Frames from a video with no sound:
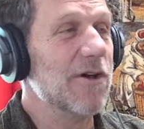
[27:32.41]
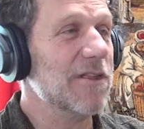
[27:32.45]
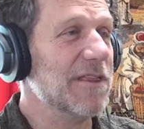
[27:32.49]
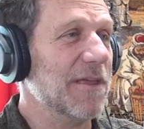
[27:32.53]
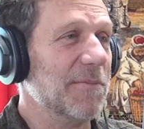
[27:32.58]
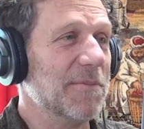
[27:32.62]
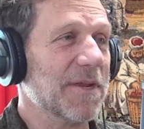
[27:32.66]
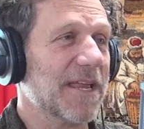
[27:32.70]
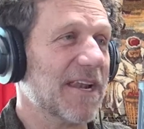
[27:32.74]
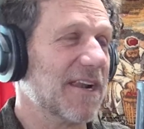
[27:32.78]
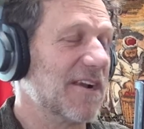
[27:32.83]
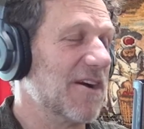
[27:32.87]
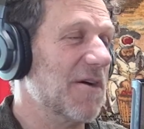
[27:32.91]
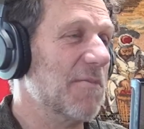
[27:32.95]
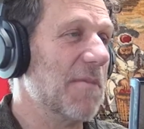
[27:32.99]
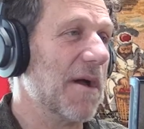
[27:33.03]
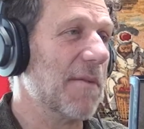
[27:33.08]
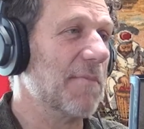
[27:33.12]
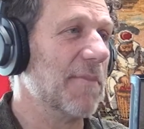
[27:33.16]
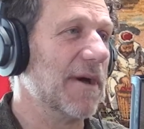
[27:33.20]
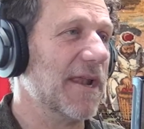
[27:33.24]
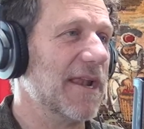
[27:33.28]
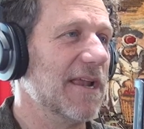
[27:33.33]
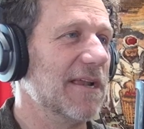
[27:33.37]
And then I'm going to call
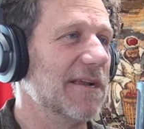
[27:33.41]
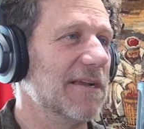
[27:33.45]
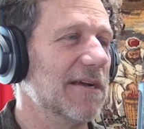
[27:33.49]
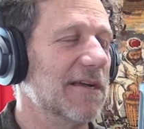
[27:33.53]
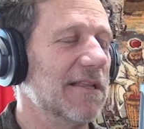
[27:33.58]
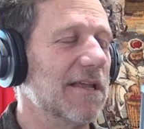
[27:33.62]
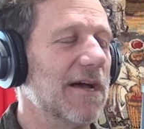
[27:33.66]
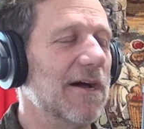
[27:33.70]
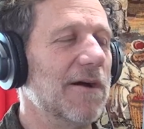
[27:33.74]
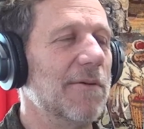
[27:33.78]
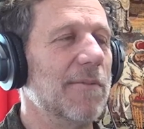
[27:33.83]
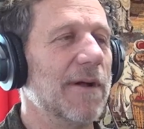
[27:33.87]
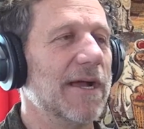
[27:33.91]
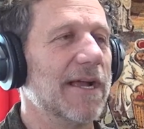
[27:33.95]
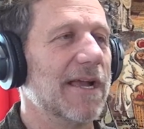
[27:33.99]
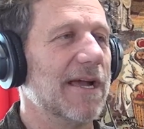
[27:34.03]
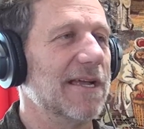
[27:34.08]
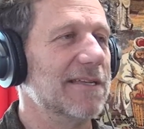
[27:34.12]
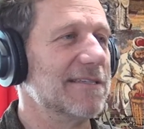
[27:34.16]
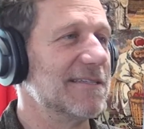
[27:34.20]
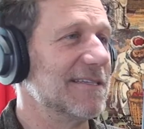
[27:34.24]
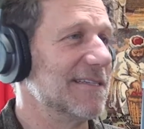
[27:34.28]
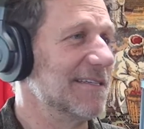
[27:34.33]
my buddy and go, oh my God,